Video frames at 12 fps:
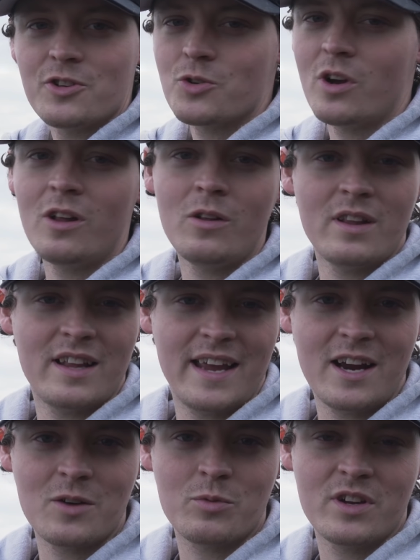those are all
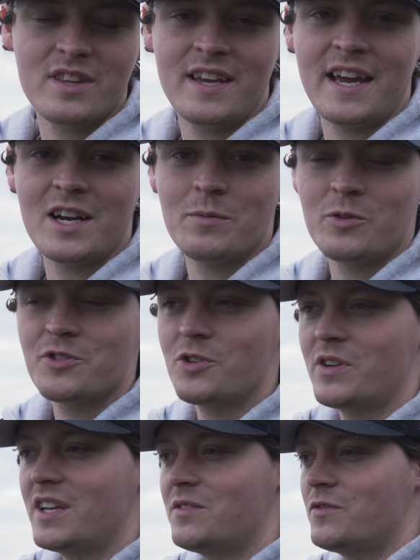air-breathing animals
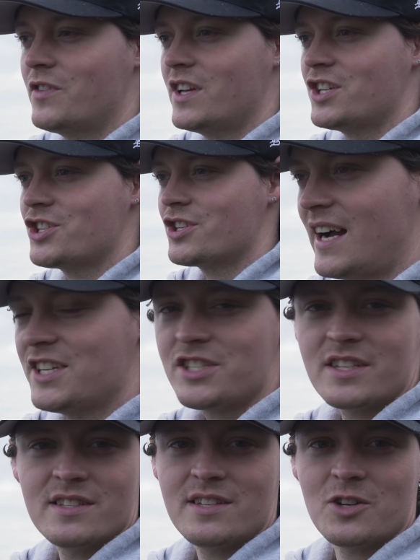who eat fish. I
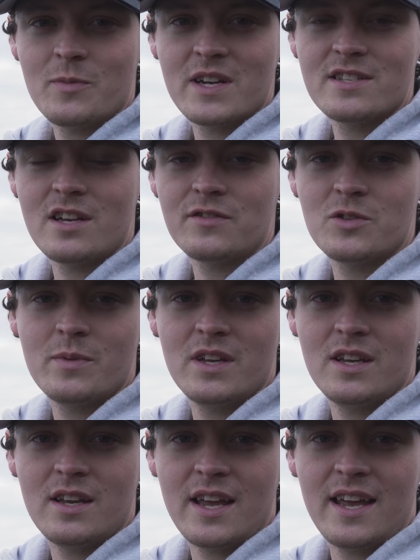just consider myself to
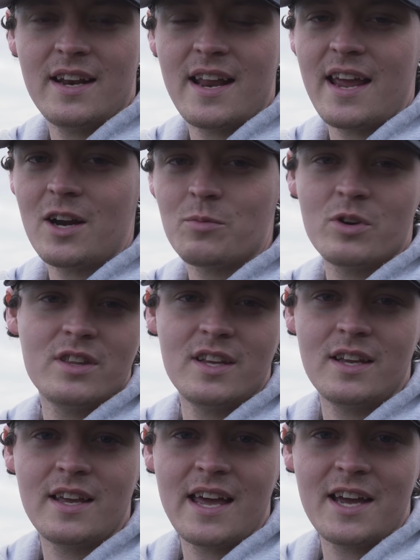be an
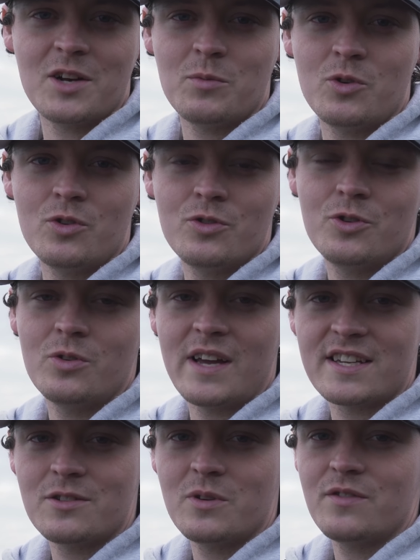air-breathing animal who
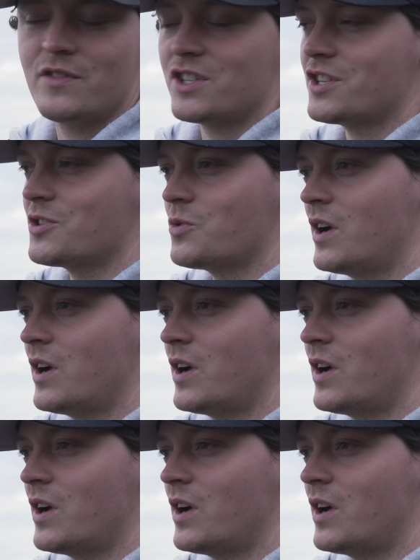likes to eat fish as